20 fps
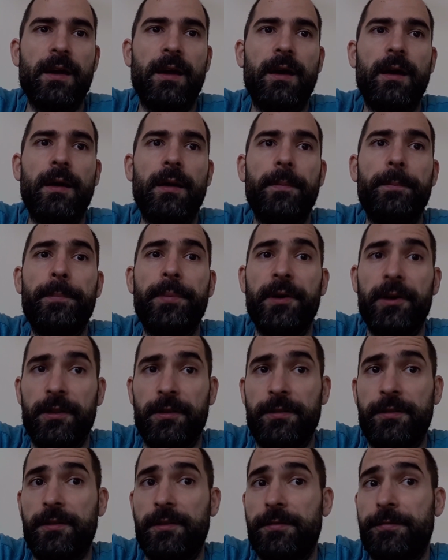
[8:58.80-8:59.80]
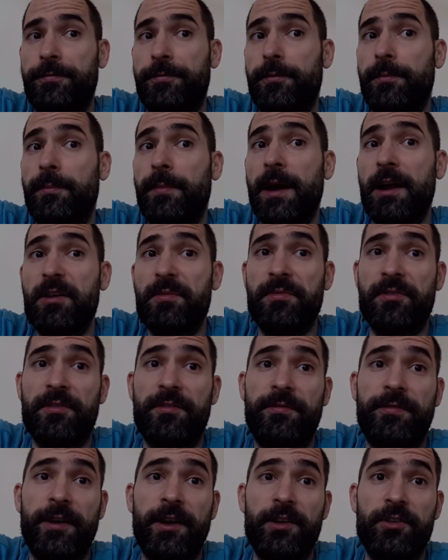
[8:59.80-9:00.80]
But from my
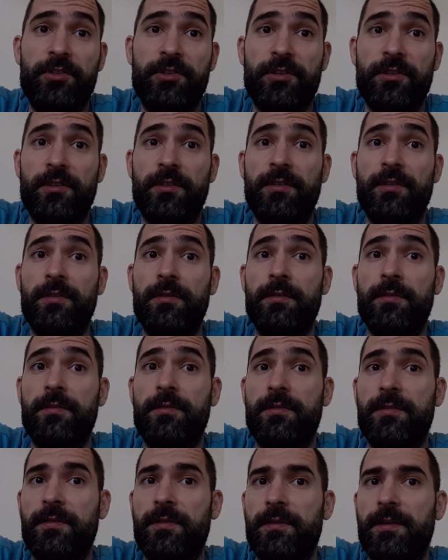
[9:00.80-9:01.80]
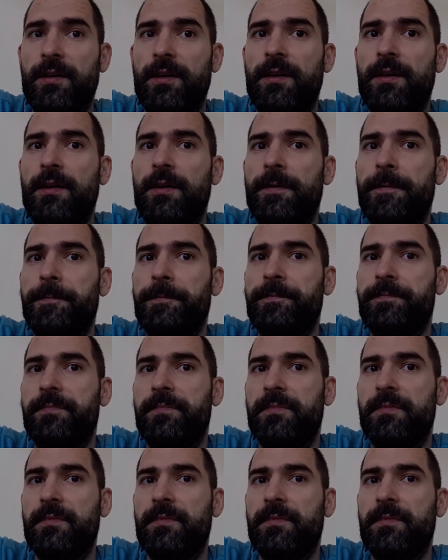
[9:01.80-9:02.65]
observations, the